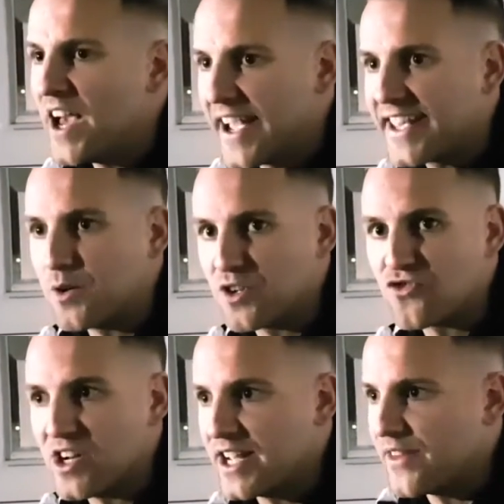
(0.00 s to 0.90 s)
Yeah, it killed
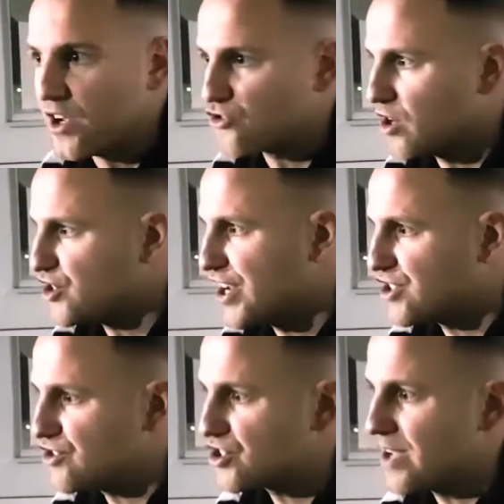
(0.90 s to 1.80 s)
us really, and then I tried
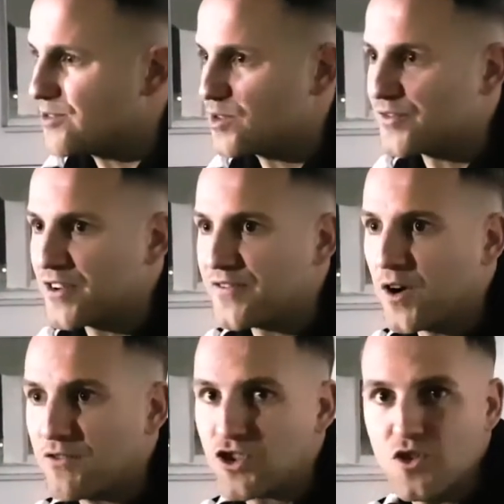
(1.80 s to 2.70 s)
changing the shape to a
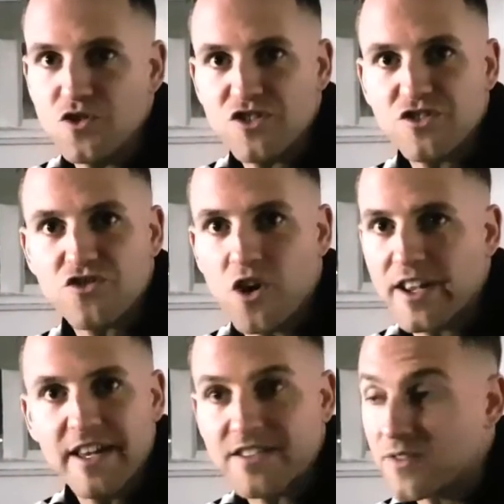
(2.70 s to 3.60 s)
3-5-2 just to try
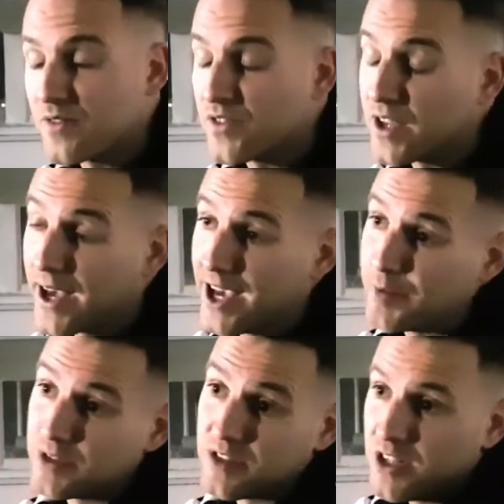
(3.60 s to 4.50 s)
and get something from the
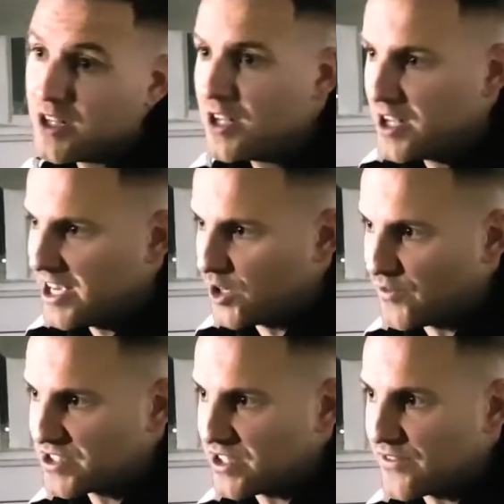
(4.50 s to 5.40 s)
game, and
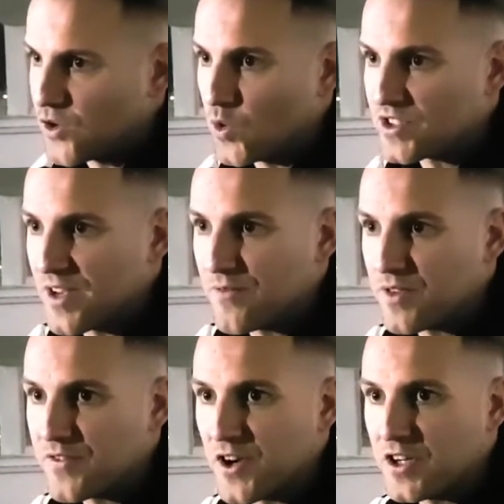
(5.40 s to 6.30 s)
obviously they've caught us out for
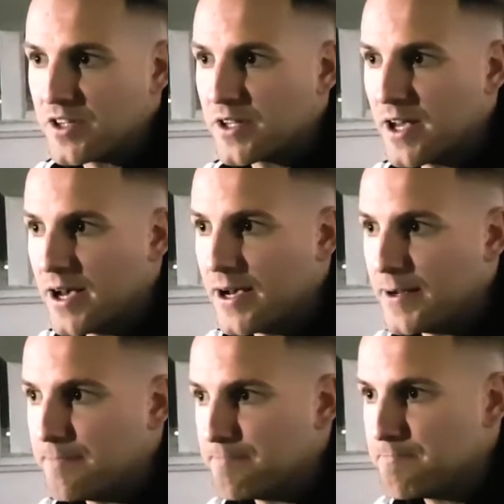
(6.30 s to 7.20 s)
the third.
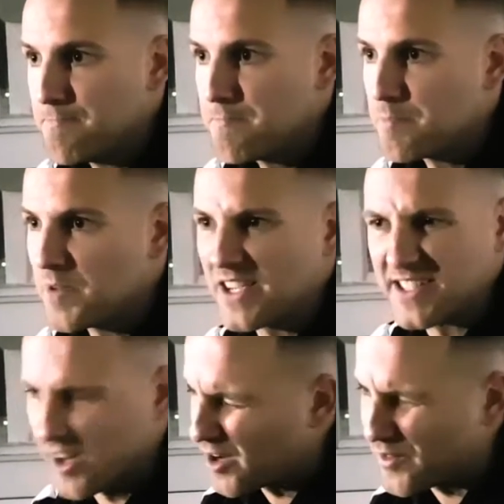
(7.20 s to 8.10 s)
But like I
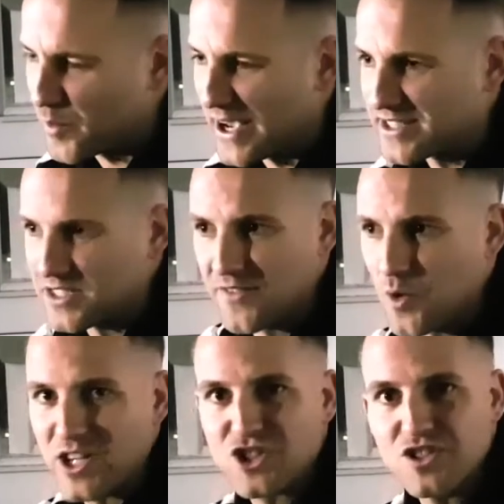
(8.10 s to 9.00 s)
said, I don't think we asked enough
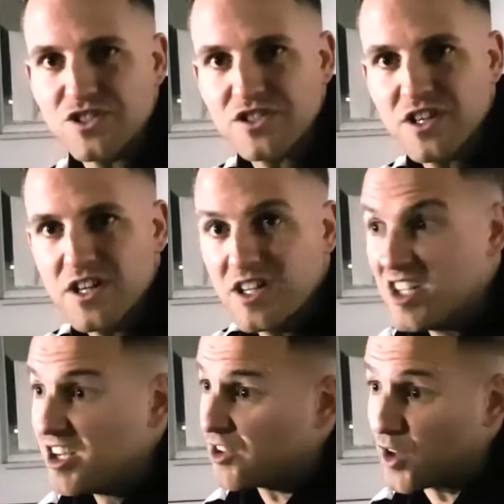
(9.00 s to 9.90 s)
questions.
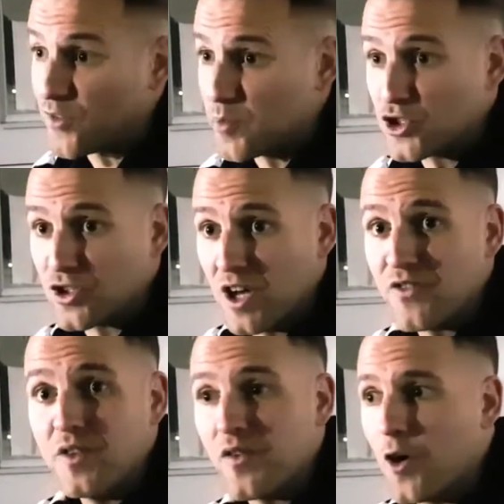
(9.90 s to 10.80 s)
I don't think it was good
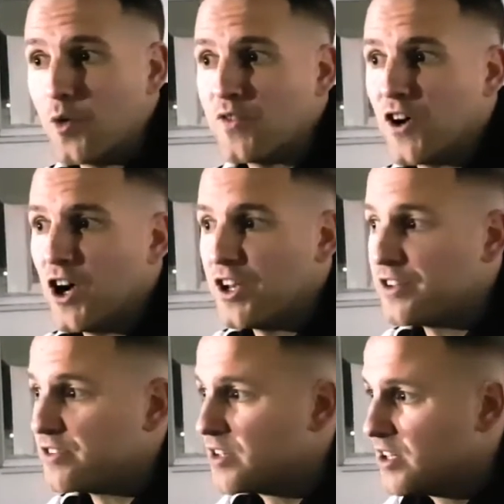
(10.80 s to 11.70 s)
enough in the final third,
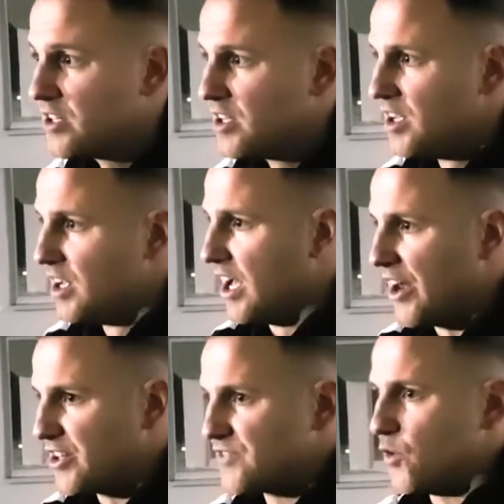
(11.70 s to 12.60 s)
and
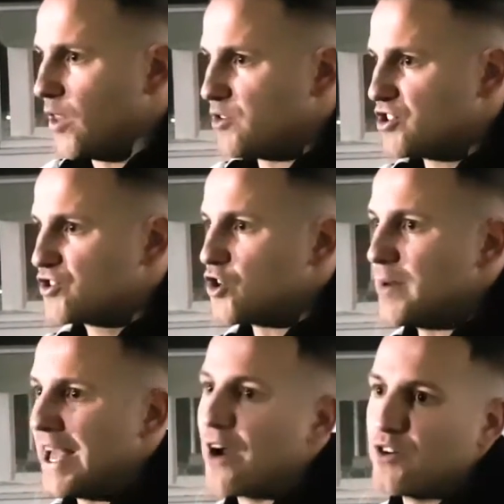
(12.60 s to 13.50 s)
I just thought there was just too
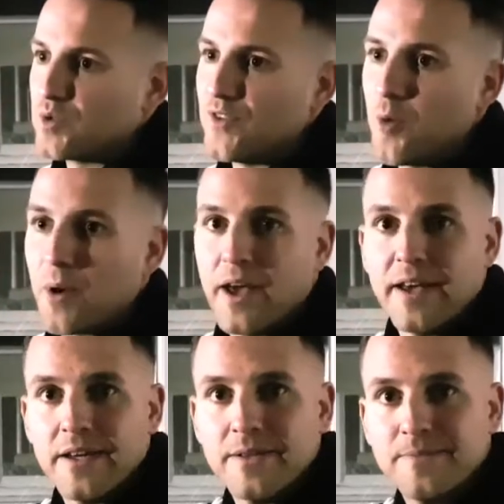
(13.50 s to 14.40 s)
many errors with our
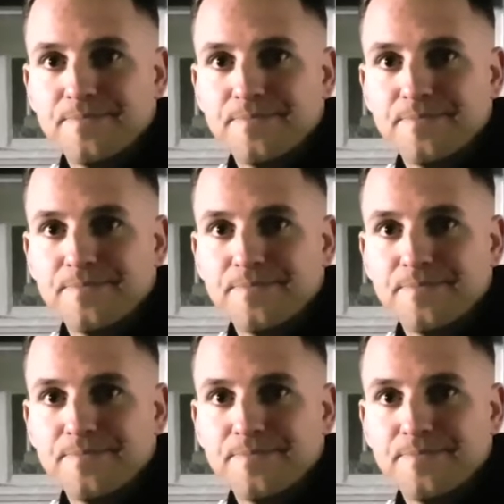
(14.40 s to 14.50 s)
play.